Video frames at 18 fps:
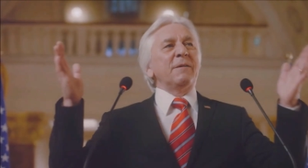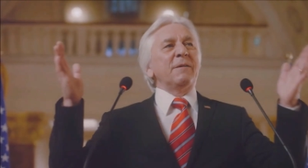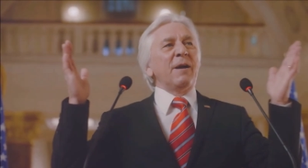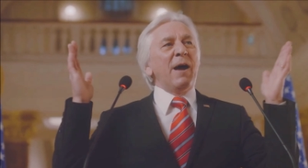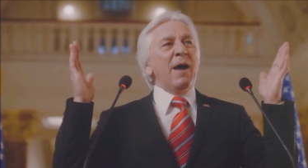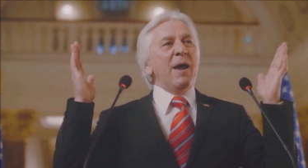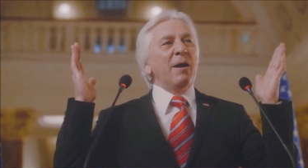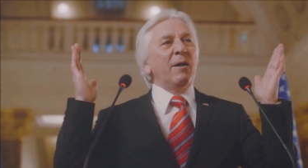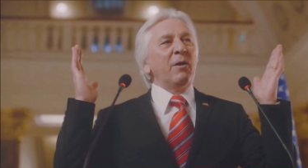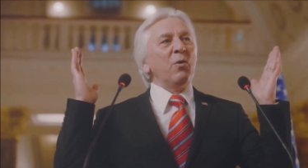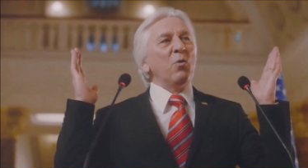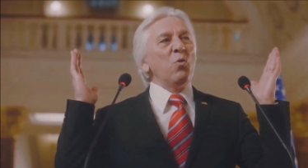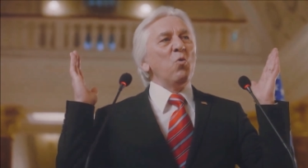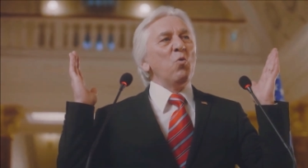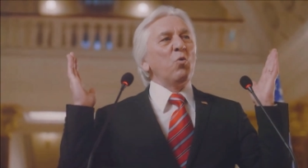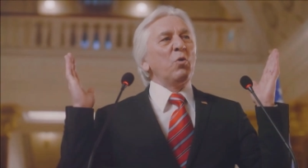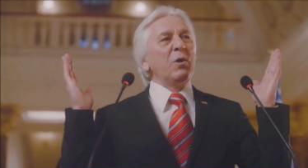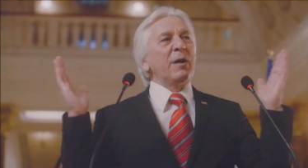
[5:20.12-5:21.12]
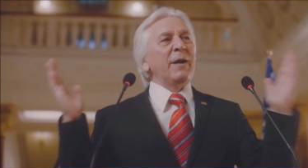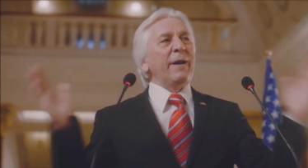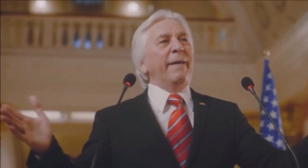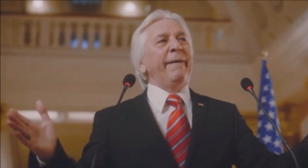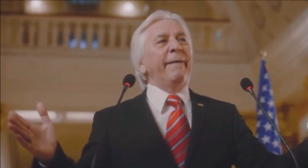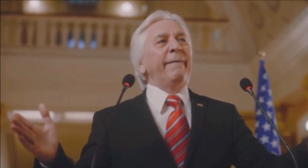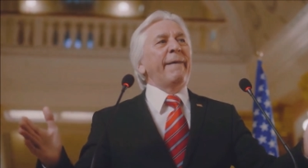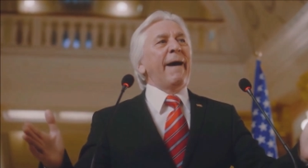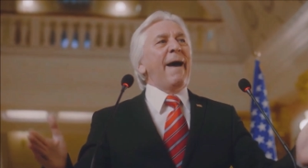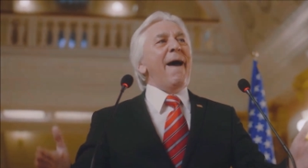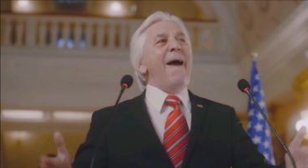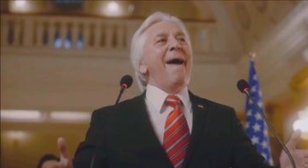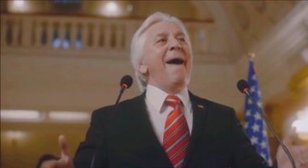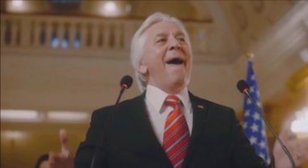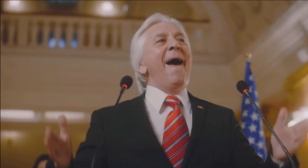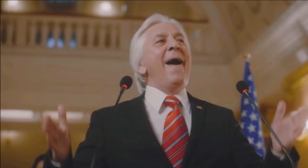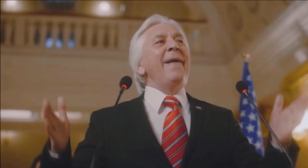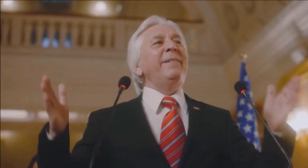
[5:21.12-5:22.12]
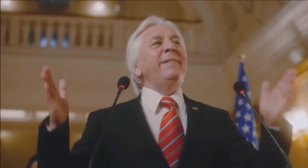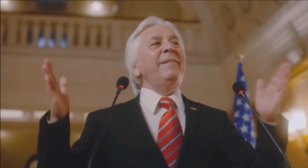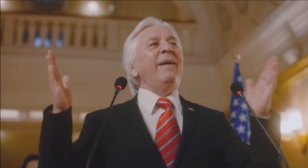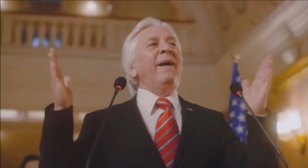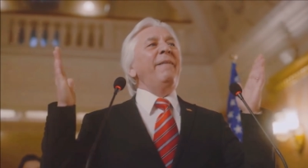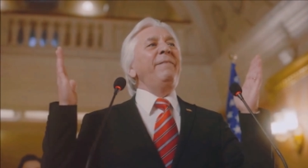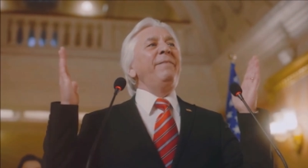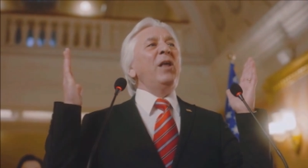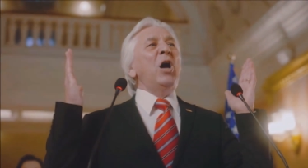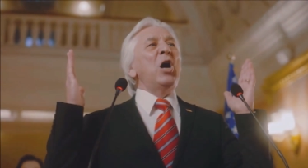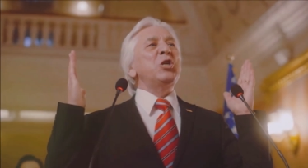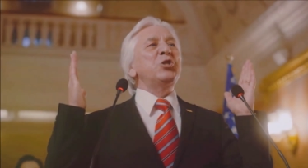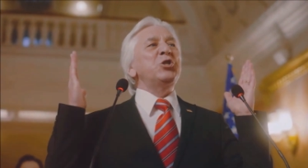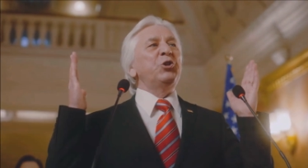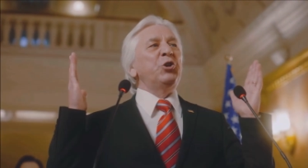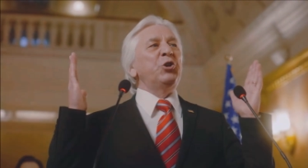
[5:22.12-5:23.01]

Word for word: Politics has also played a role in shadow